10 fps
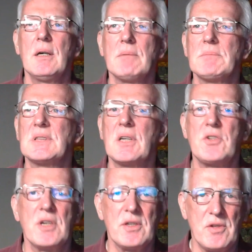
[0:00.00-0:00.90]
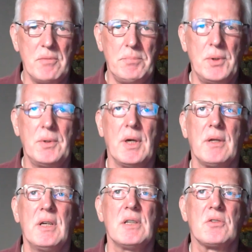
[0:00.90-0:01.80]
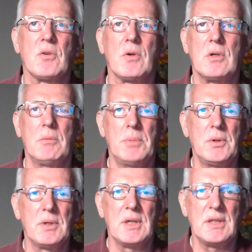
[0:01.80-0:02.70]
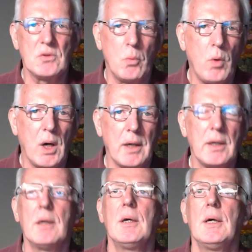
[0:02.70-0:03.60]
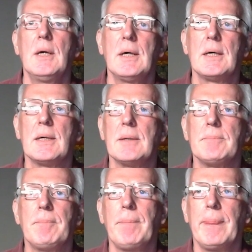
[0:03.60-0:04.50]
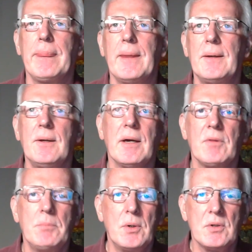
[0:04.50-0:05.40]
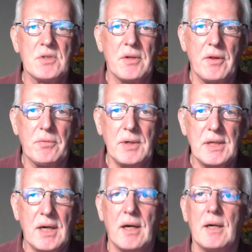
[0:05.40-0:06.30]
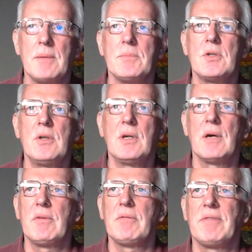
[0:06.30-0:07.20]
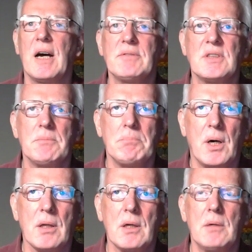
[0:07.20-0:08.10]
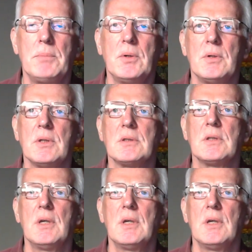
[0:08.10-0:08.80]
such as the Buddha. The historical Buddha is one. Then you have the Buddhas of the 3 times. You have the 5 symbolic Buddhas.